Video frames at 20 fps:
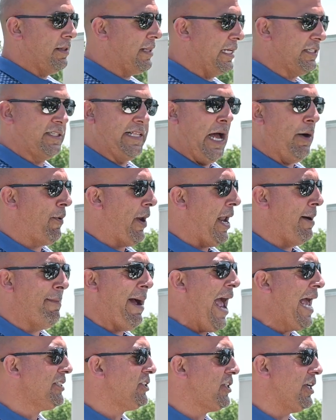That's not what I'm
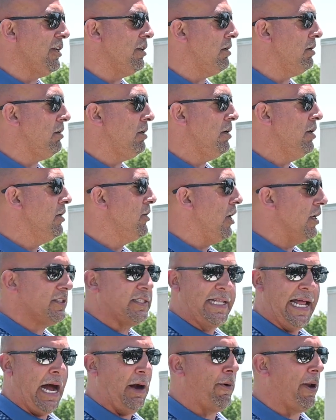asking.
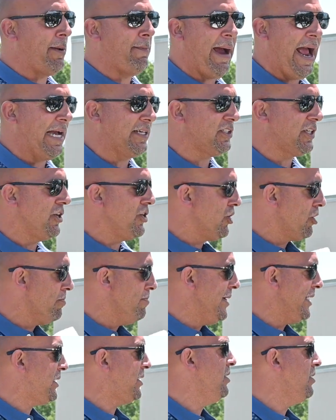That's not what I'm asking. You're
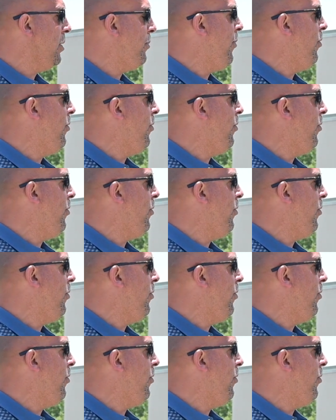missing the